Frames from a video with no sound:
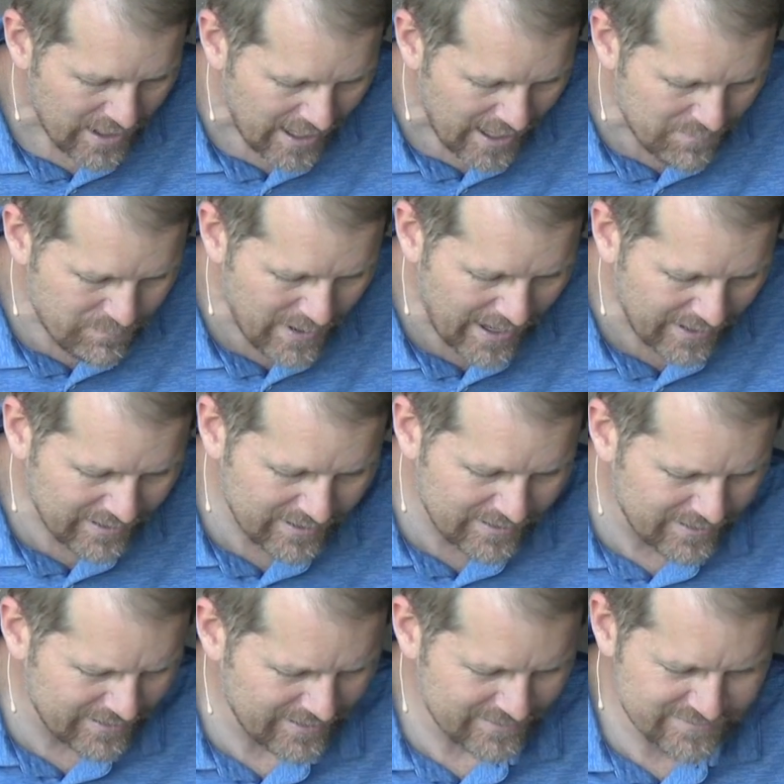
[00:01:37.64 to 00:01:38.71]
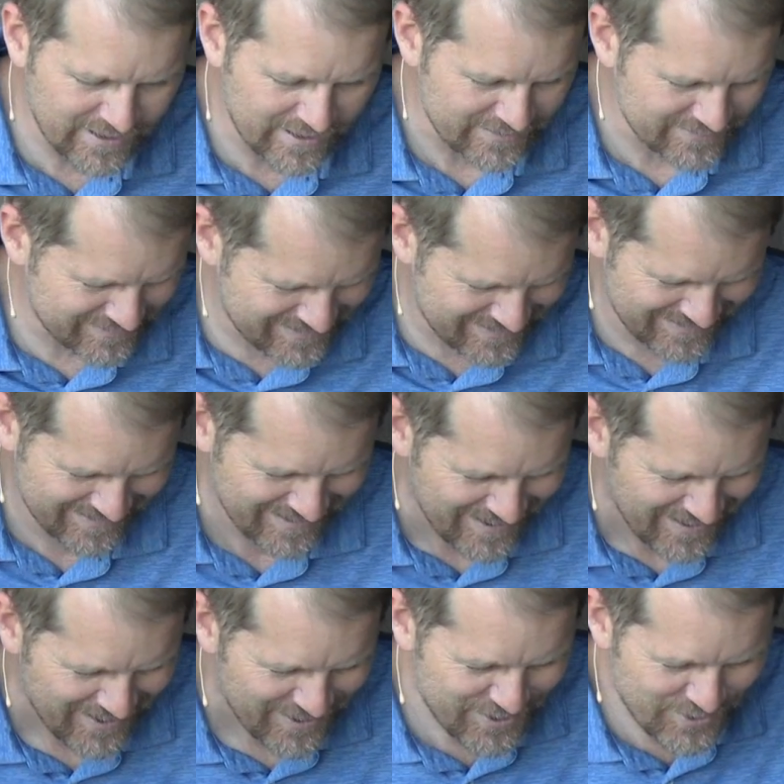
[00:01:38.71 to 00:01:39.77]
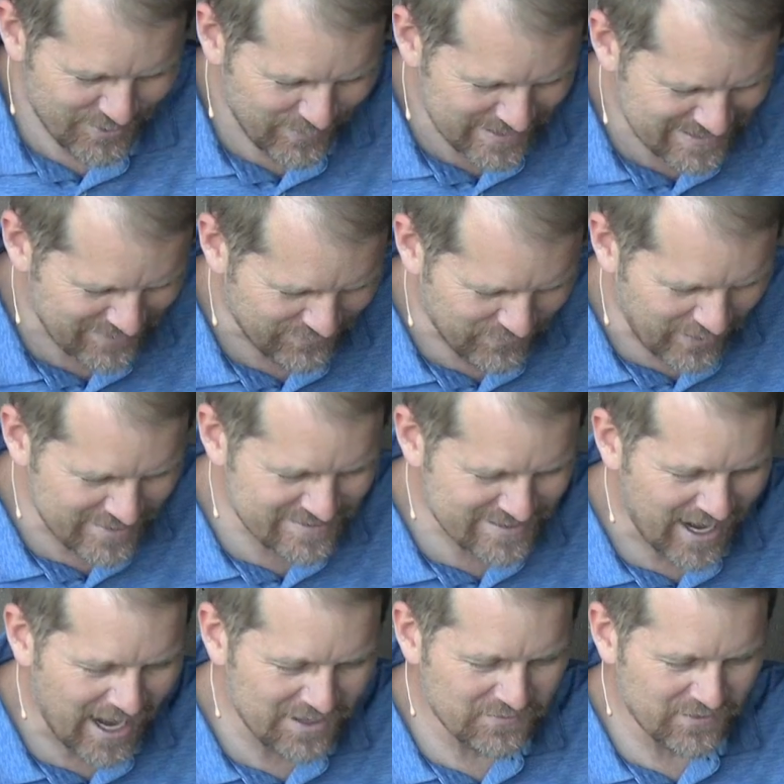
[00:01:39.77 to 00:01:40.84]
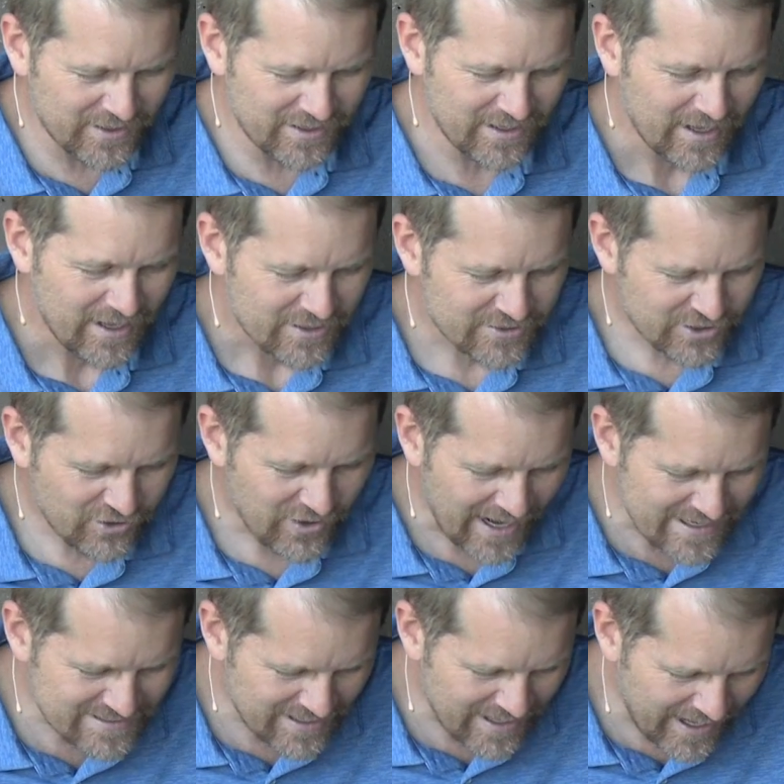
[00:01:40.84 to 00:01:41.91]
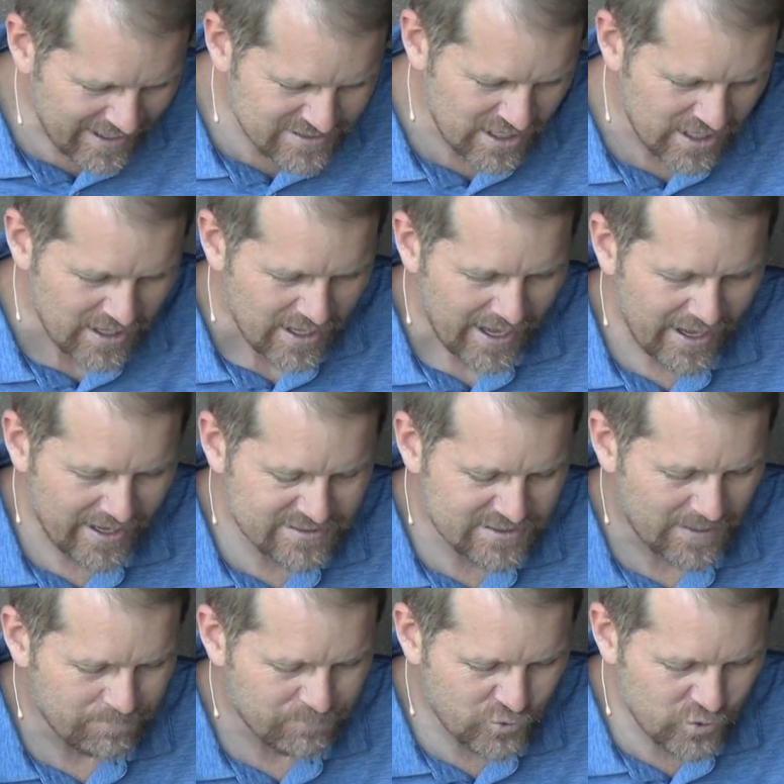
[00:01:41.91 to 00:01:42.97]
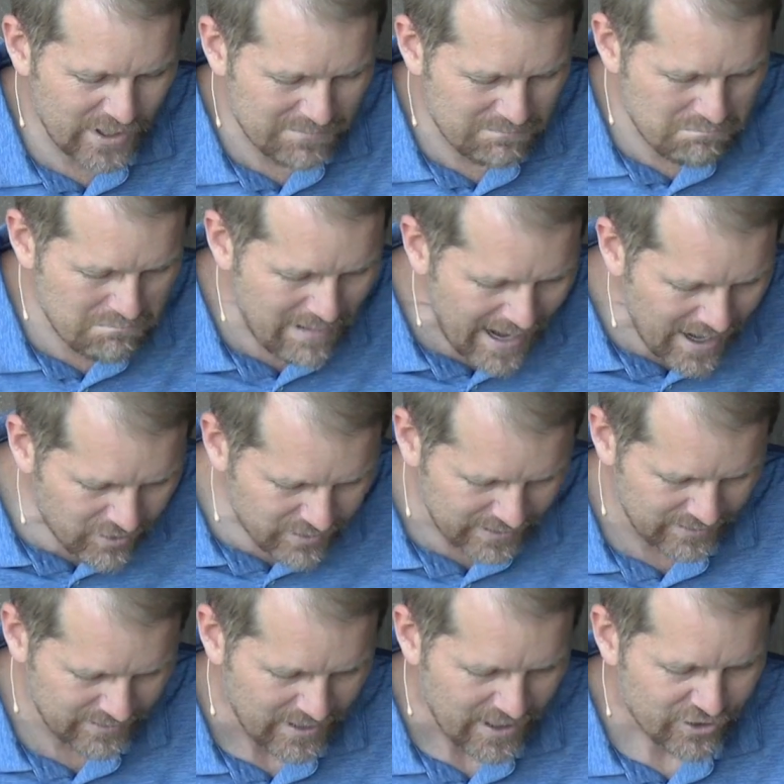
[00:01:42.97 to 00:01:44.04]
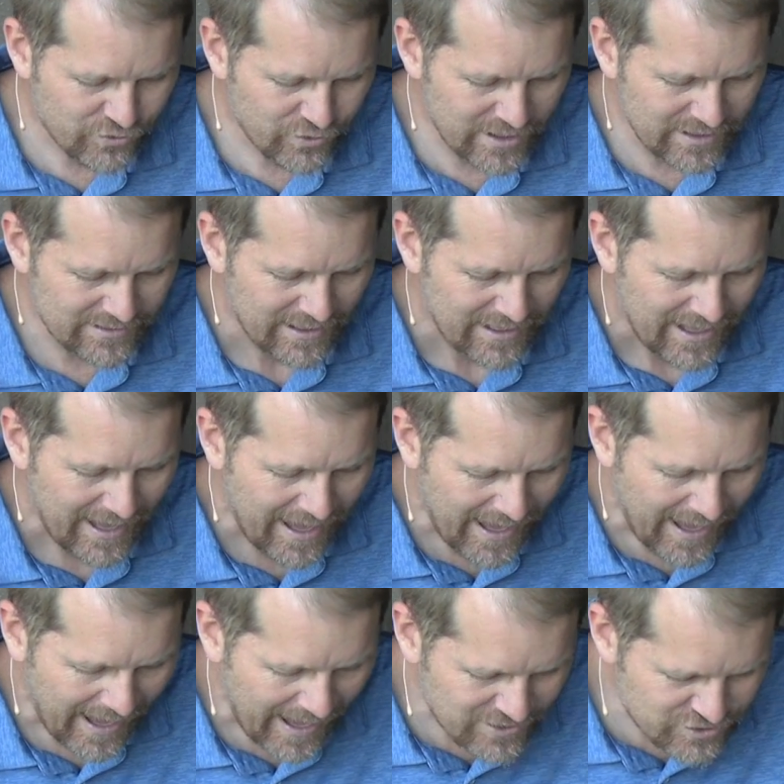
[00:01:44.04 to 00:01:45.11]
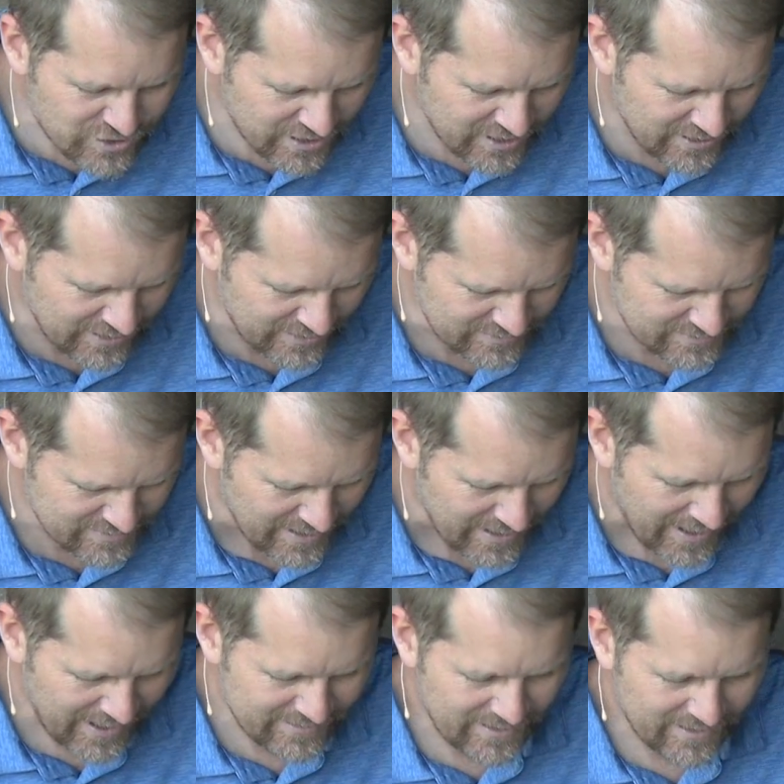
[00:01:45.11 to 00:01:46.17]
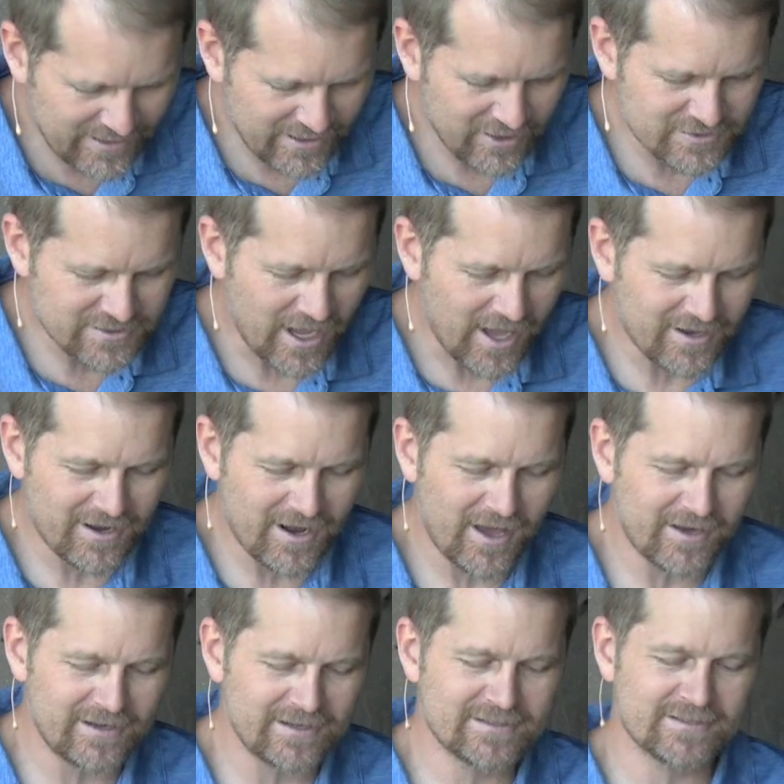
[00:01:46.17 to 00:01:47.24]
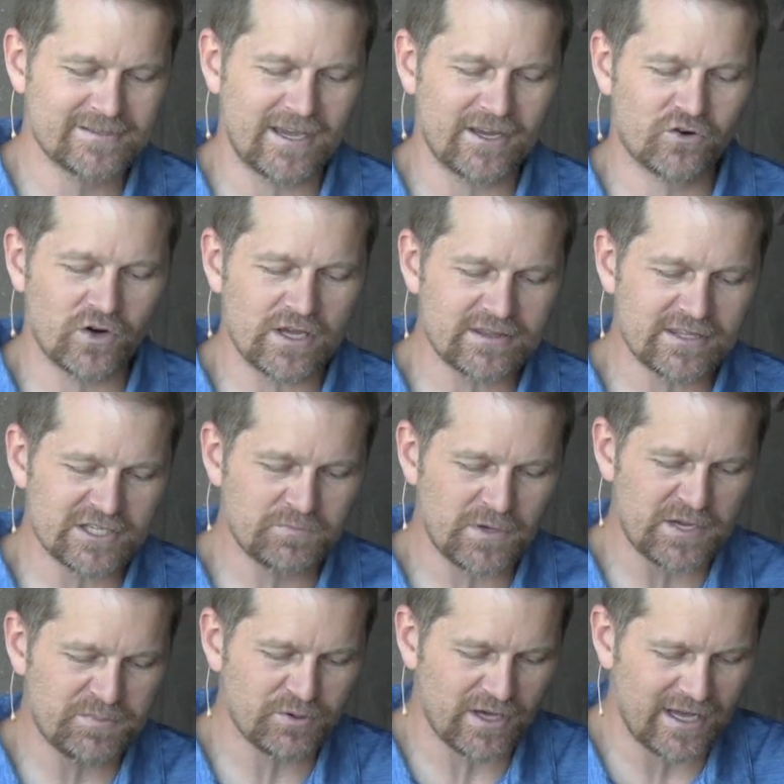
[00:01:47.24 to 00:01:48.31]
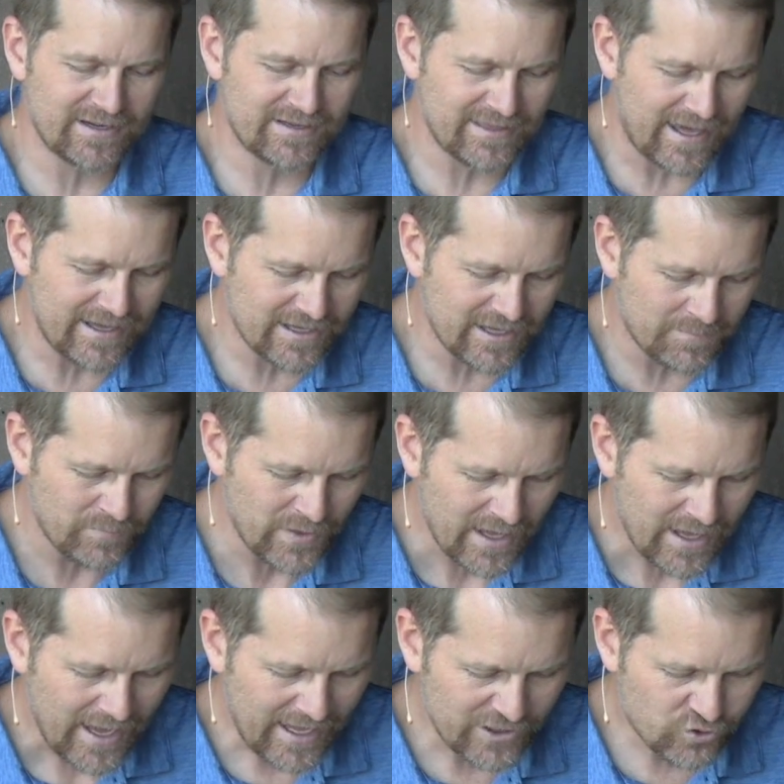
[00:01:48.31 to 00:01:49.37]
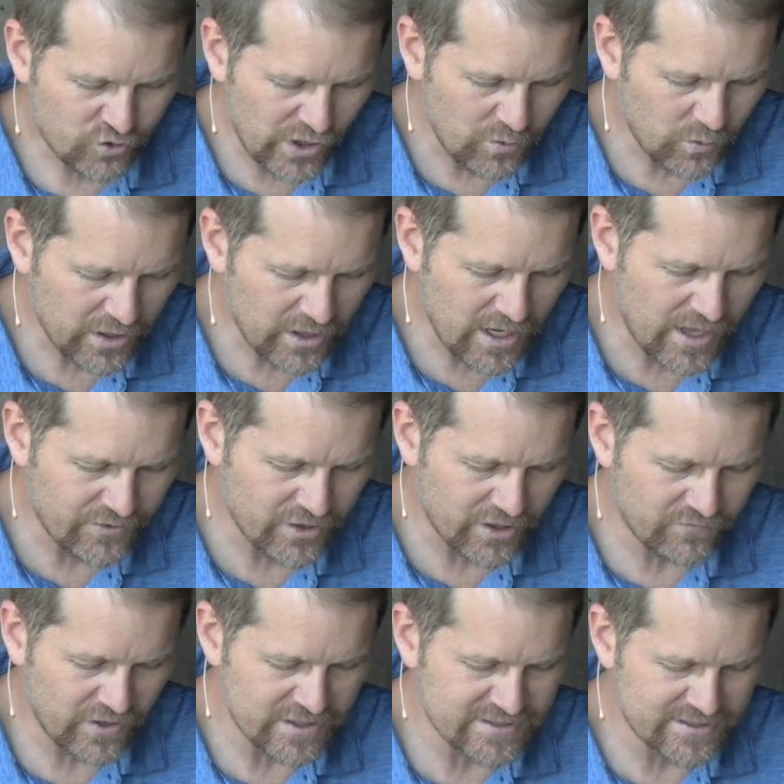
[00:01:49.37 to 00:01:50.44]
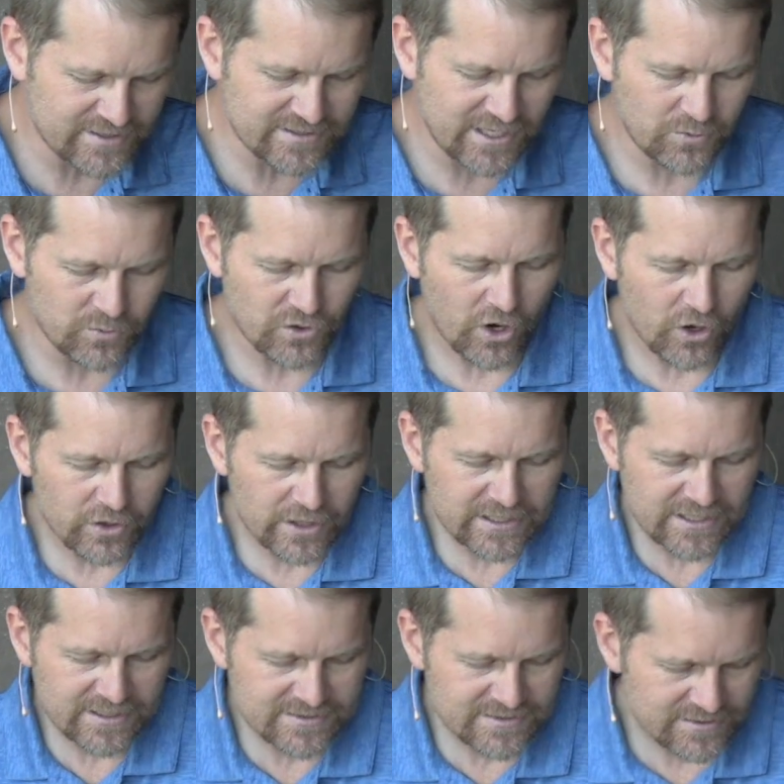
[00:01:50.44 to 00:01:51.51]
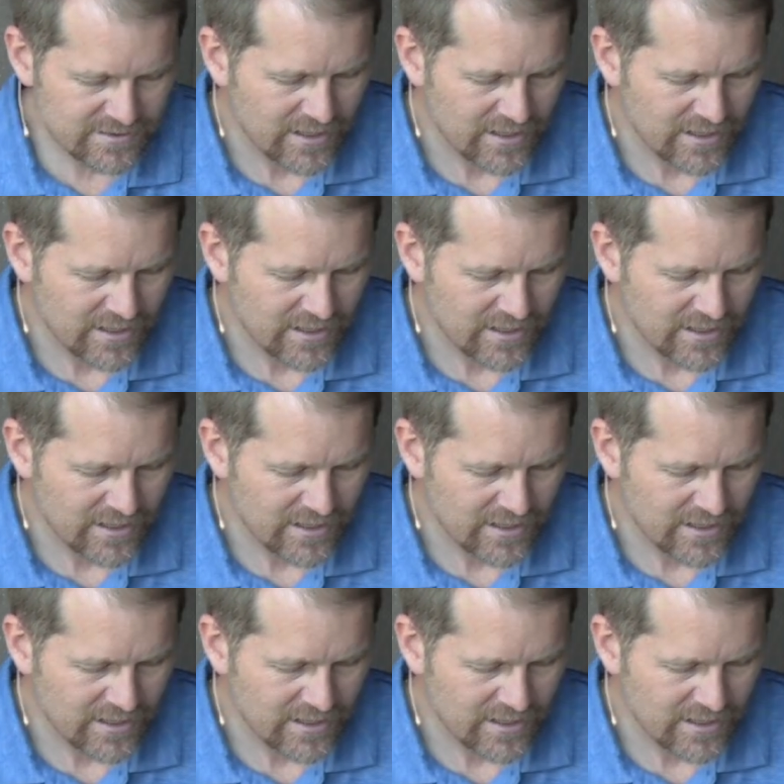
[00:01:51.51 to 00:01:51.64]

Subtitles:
Epaminondas, who was the first convert to Christ in Asia. Greet Mary. Greet Andronicus. And he goes on, and he's just saying, greet these people and thank them, and greet one another, verse 16, with a holy kiss.